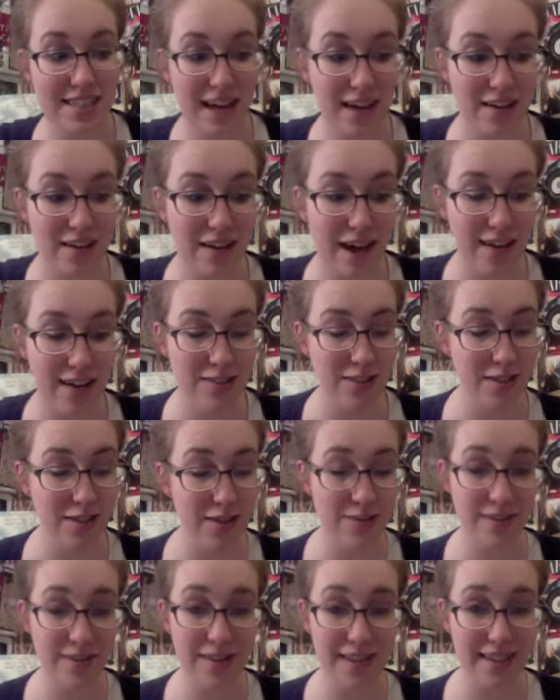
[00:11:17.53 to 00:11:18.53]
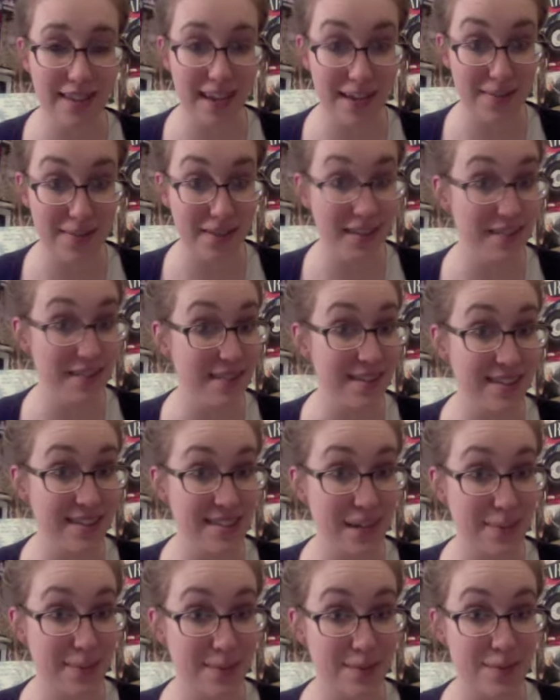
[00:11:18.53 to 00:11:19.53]
I'll actually go through the anatomy of these
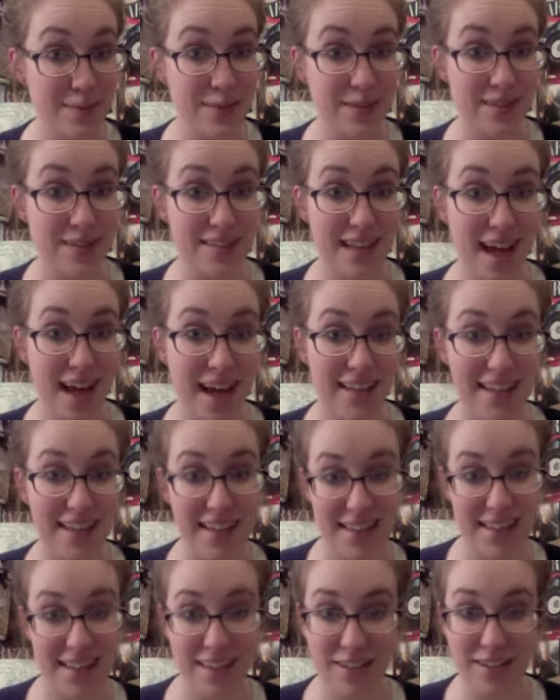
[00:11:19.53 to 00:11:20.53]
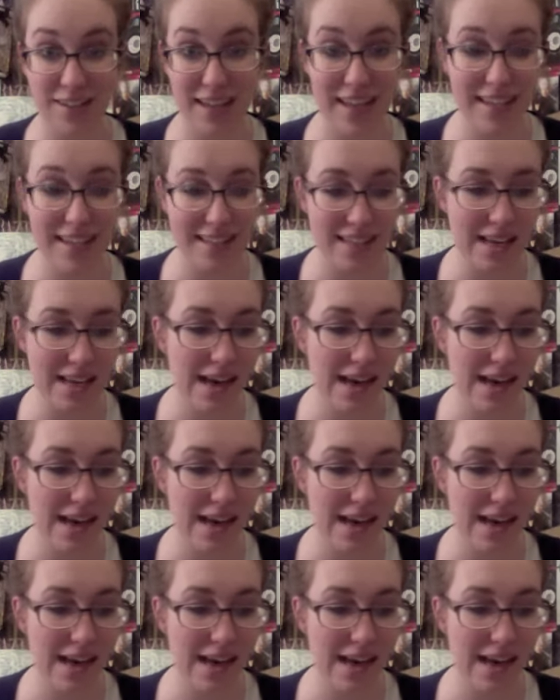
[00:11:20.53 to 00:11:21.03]
types of books at a later date.